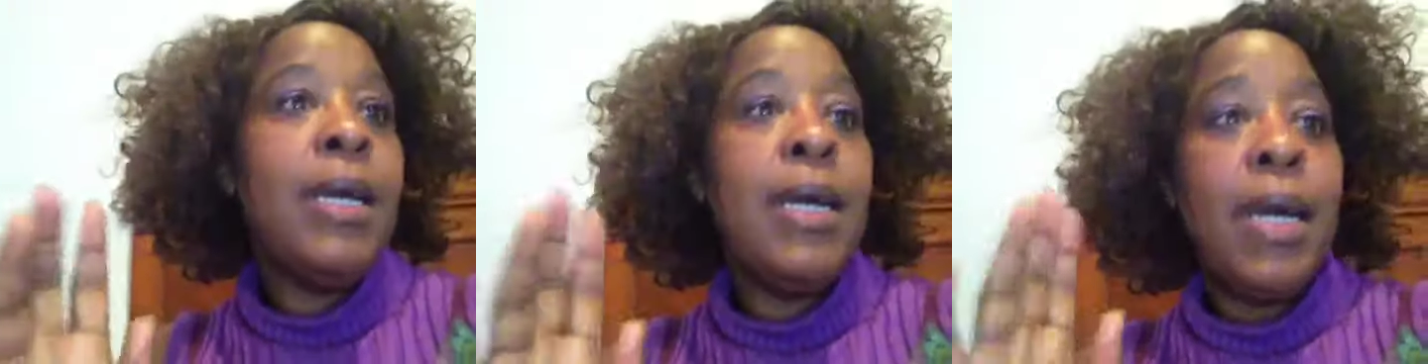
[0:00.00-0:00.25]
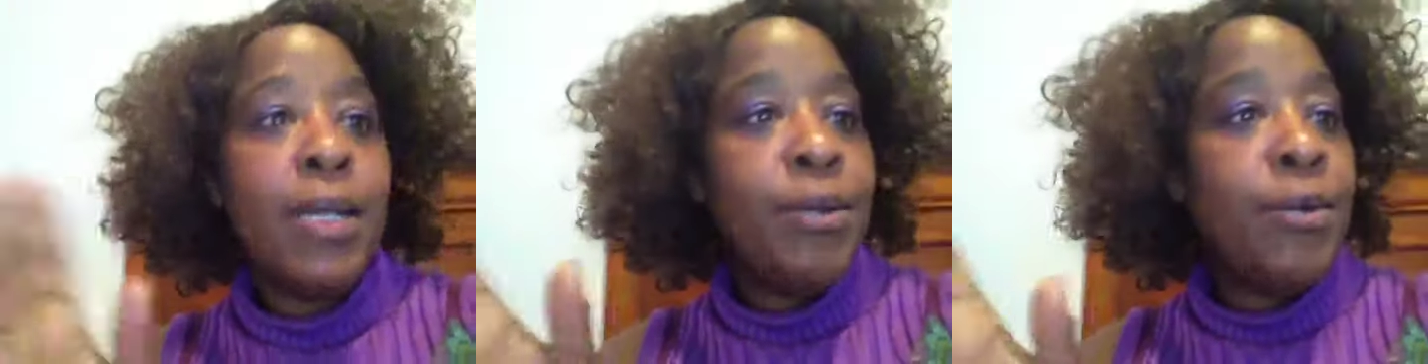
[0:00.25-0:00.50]

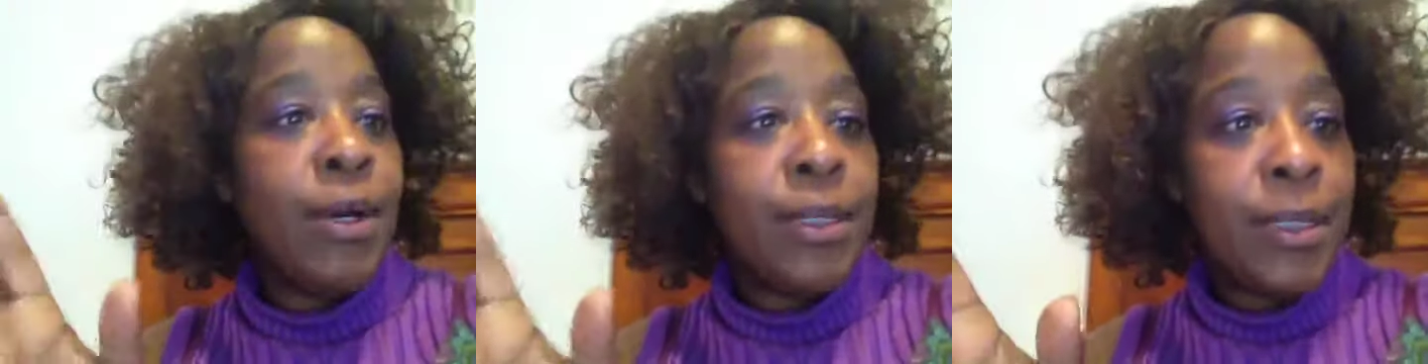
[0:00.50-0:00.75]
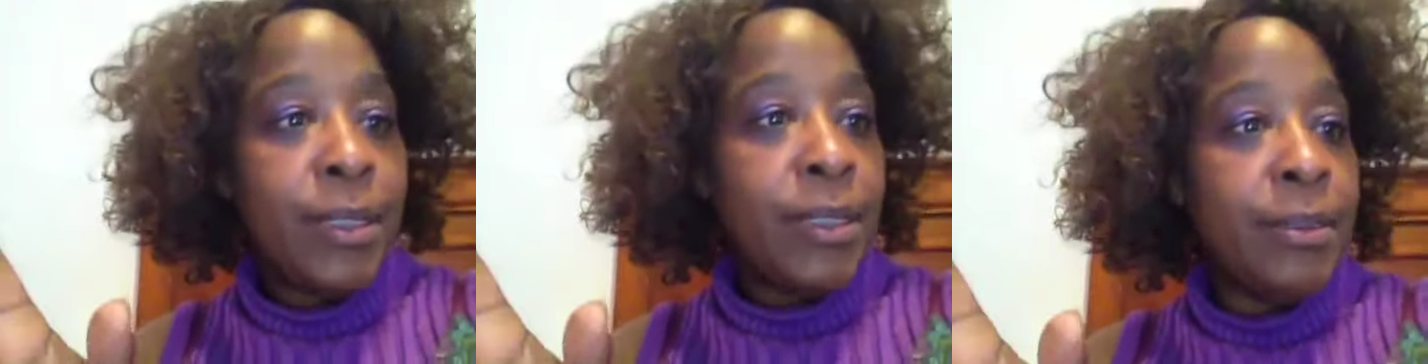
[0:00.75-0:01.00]
I knew I
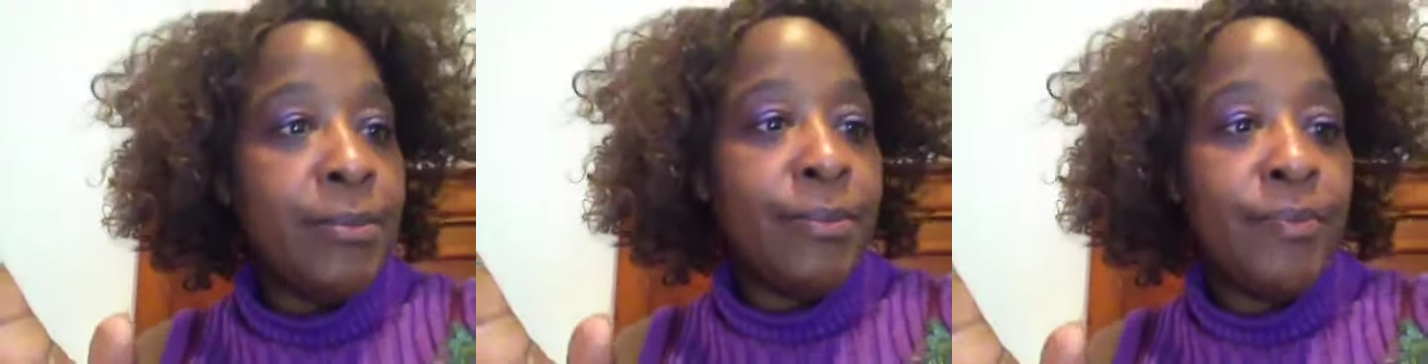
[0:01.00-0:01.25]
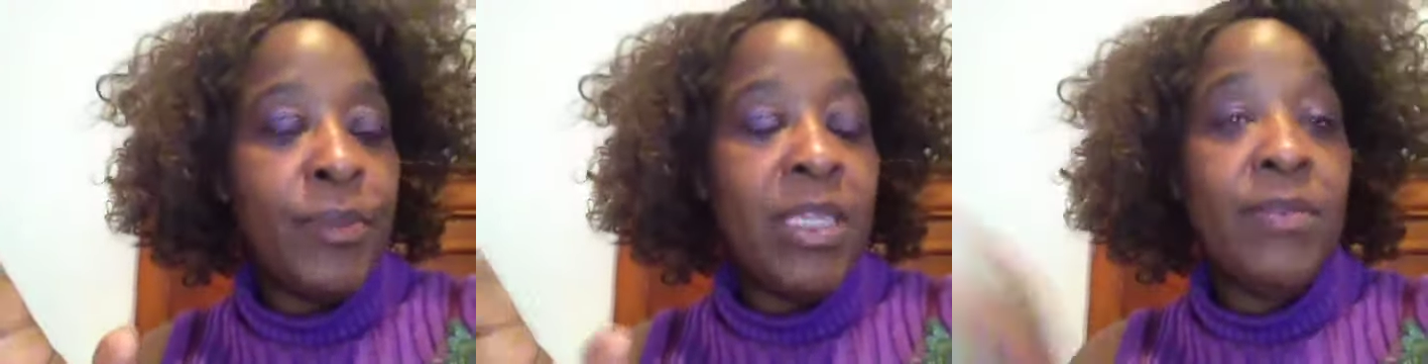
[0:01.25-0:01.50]
couldn't
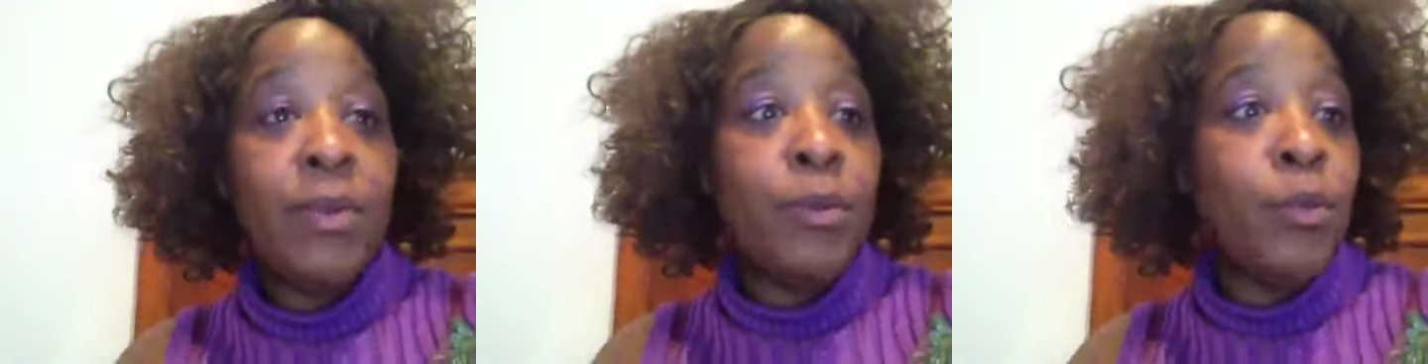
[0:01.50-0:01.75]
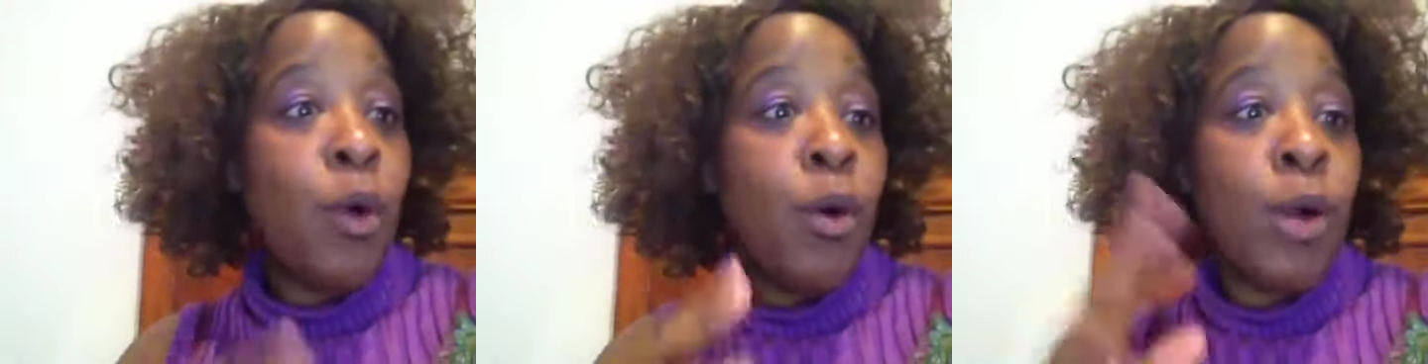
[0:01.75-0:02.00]

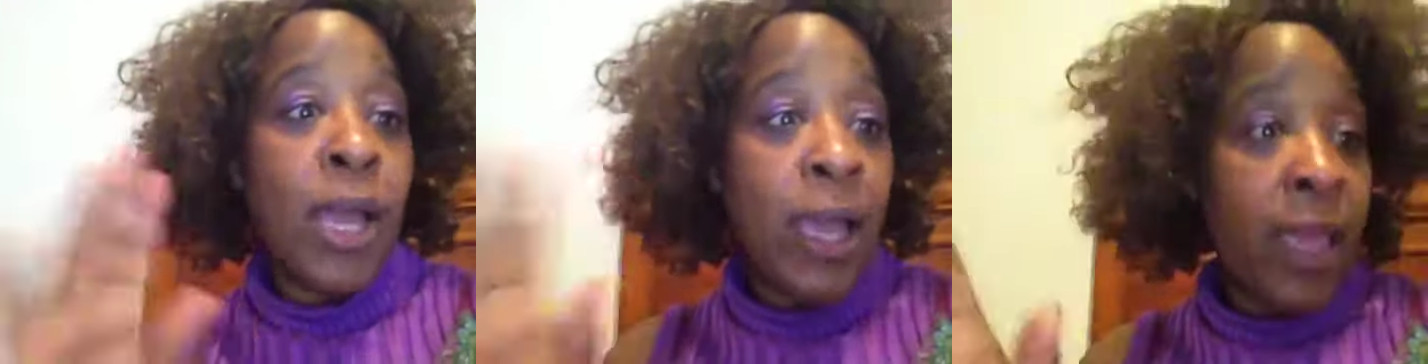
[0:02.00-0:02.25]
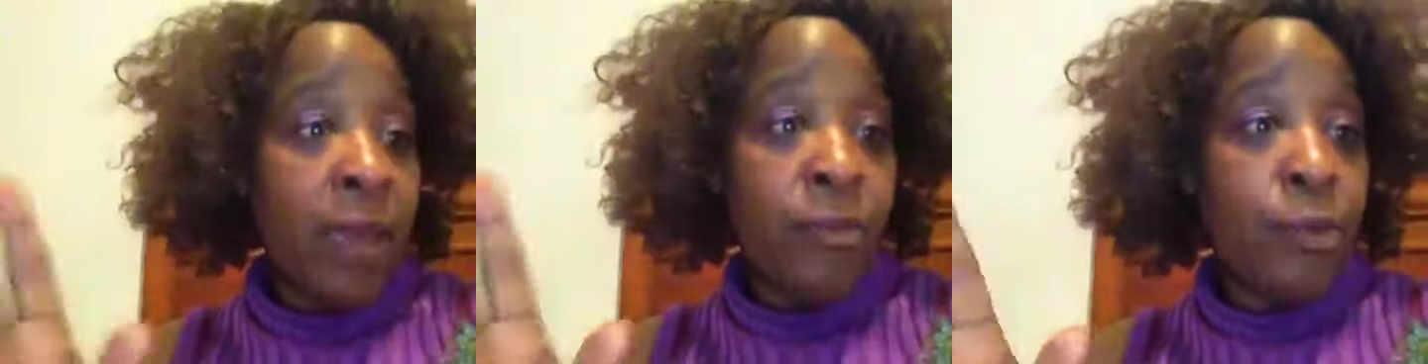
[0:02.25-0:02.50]
even walk
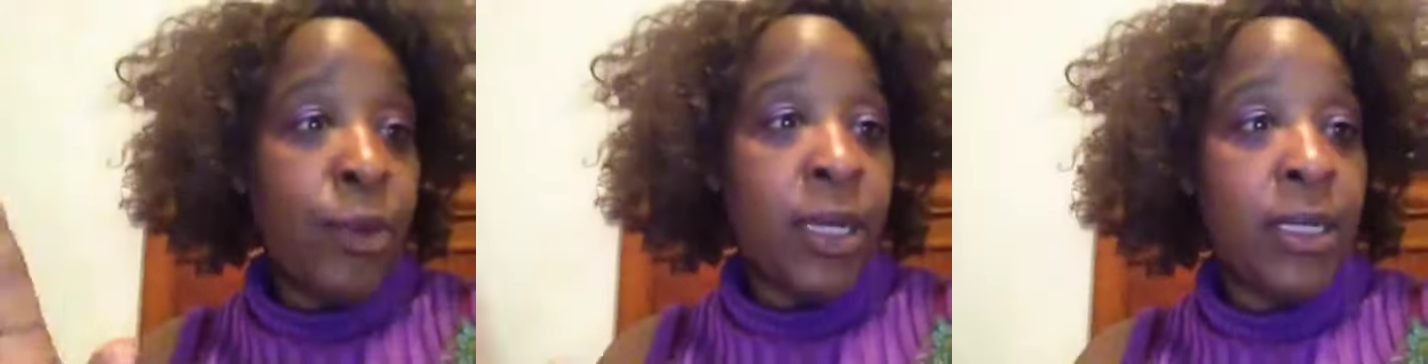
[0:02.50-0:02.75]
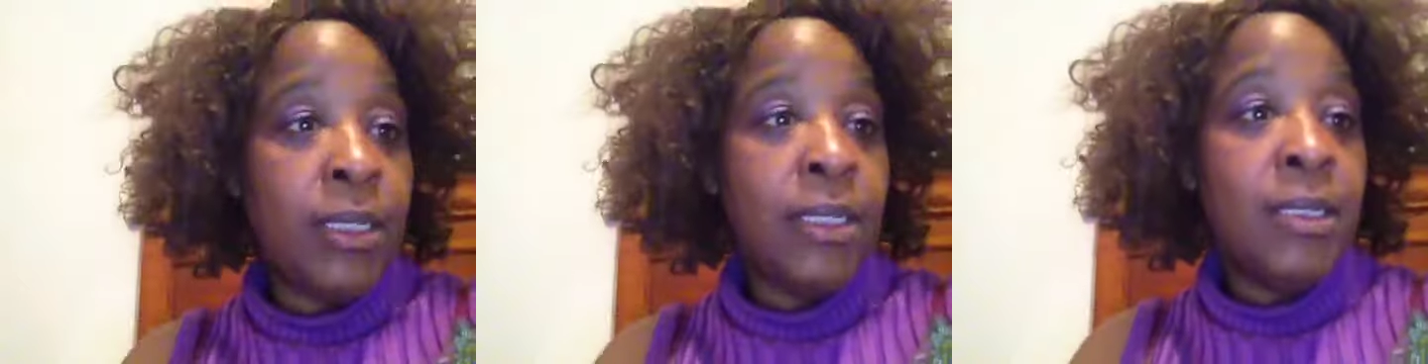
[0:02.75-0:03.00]

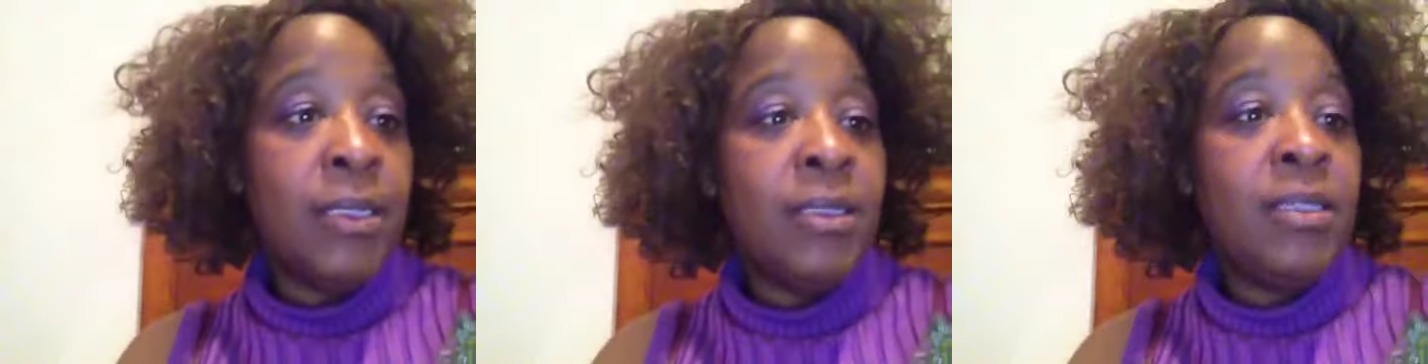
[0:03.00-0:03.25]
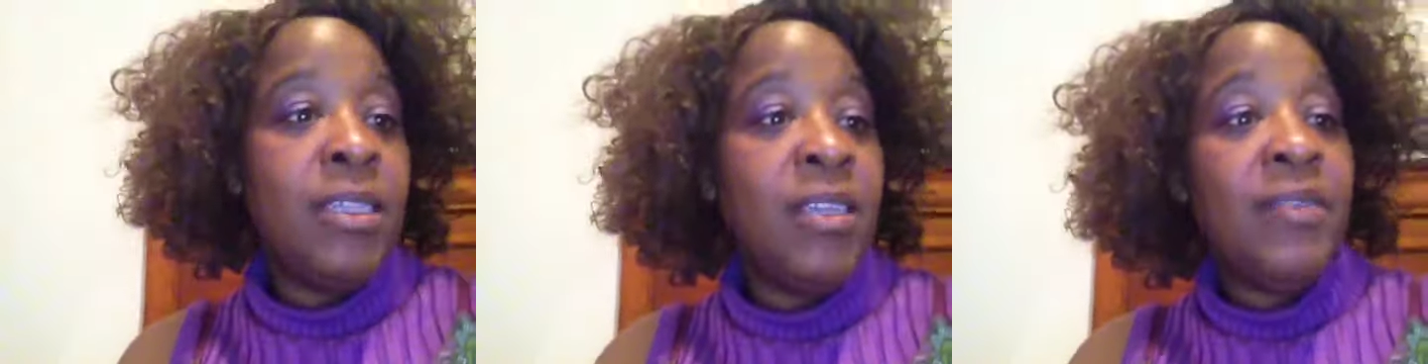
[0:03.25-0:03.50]
halfway
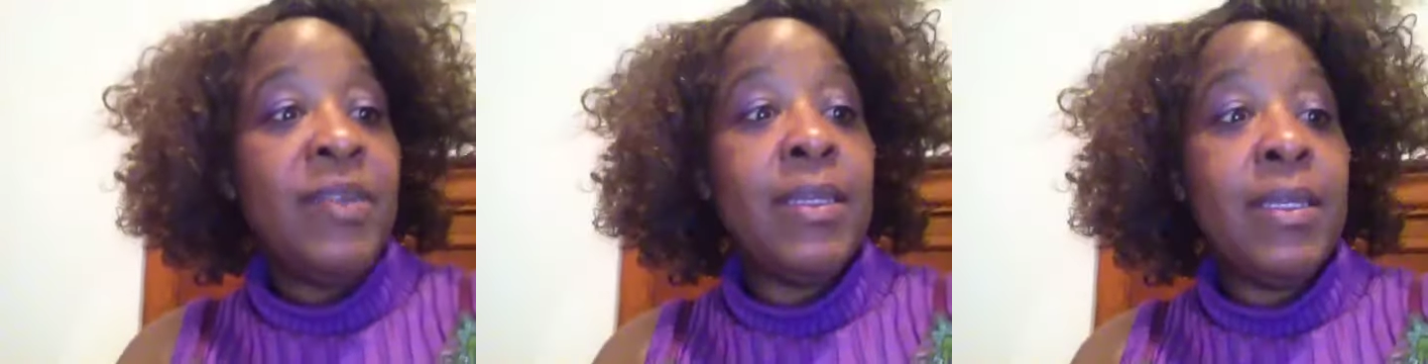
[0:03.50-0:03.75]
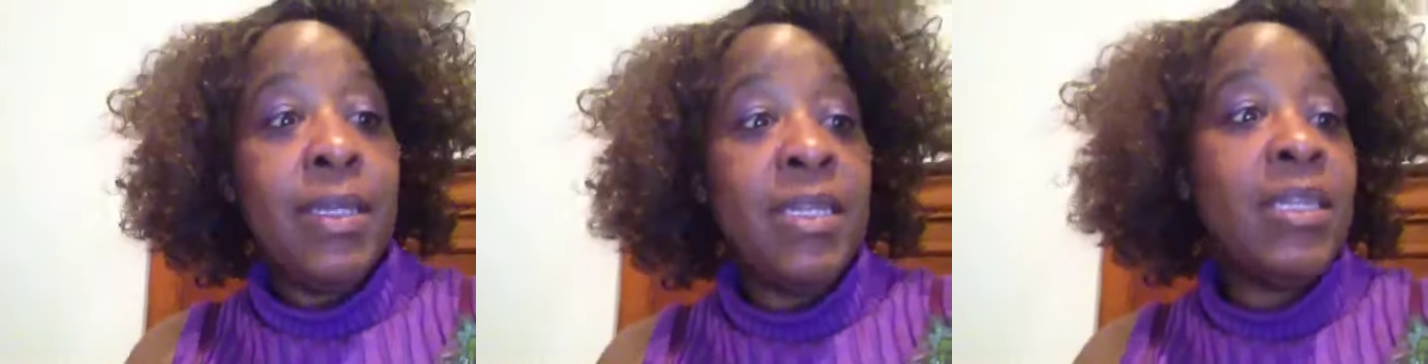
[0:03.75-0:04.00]
to even
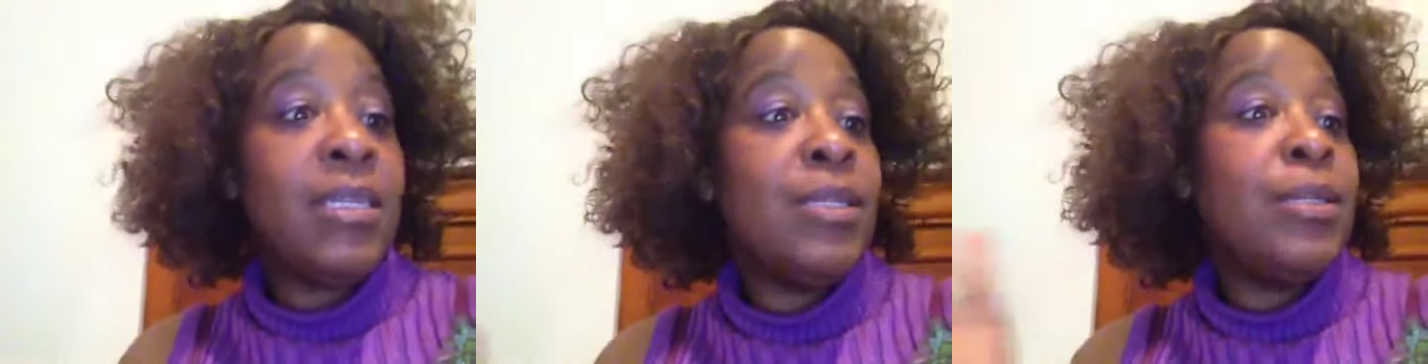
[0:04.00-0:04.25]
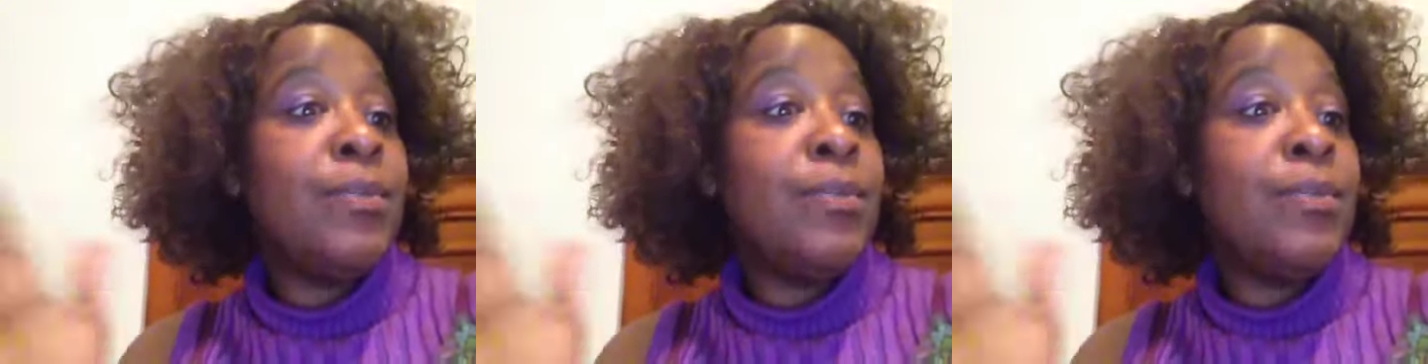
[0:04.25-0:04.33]
get